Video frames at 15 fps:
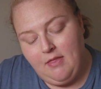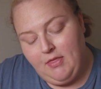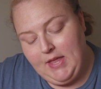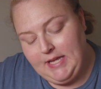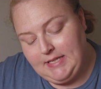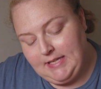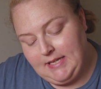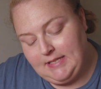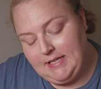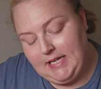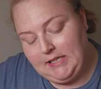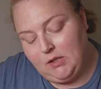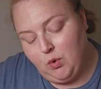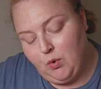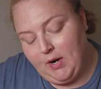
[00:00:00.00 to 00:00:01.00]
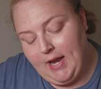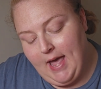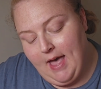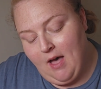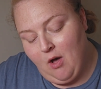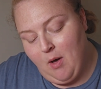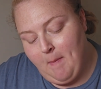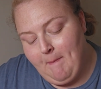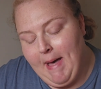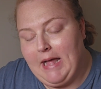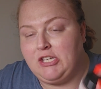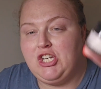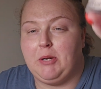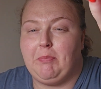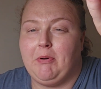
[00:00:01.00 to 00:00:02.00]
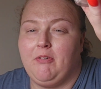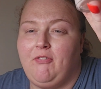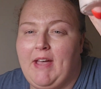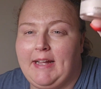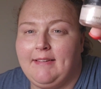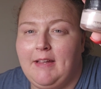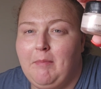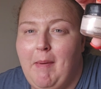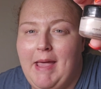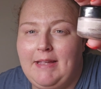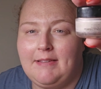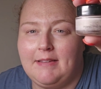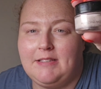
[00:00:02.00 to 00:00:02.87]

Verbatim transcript: This is the L'Oreal Magic Perfecting Base.